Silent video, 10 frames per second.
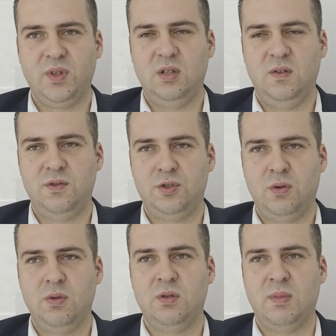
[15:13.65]
If
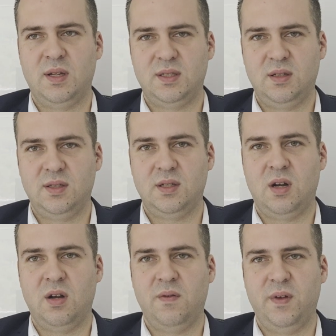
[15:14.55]
throat muscles
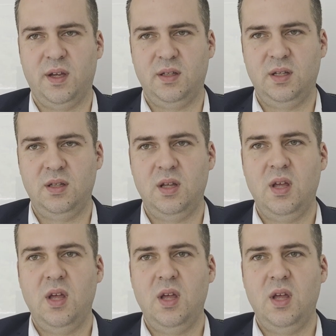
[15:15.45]
are affected,